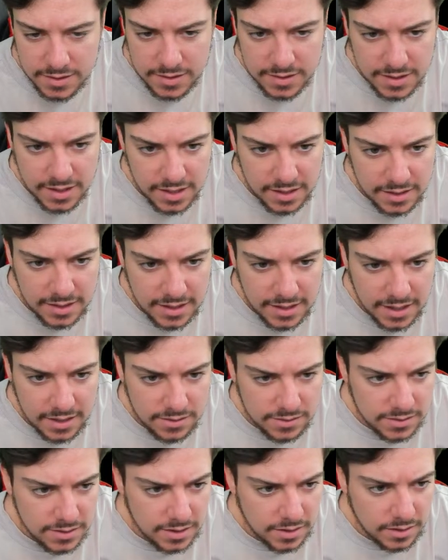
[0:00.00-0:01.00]
daily
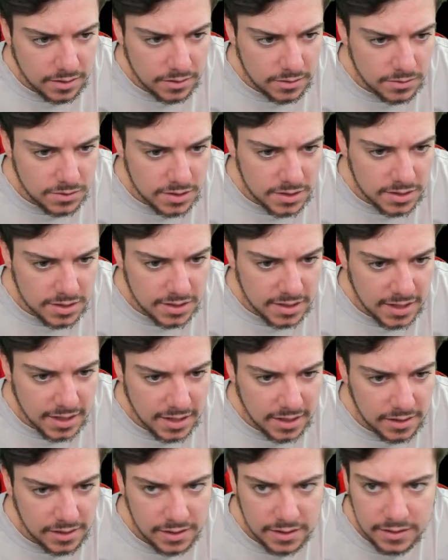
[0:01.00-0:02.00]
candlestick closes in
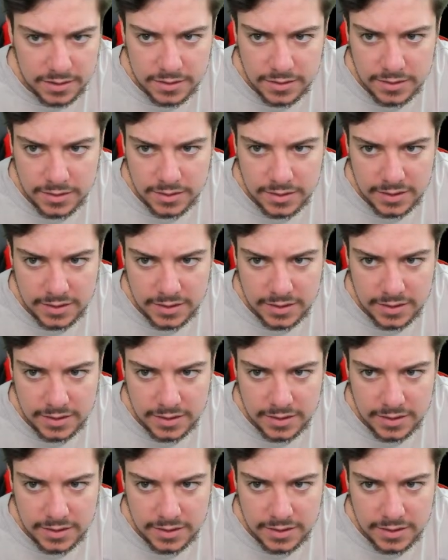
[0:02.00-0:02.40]
hella.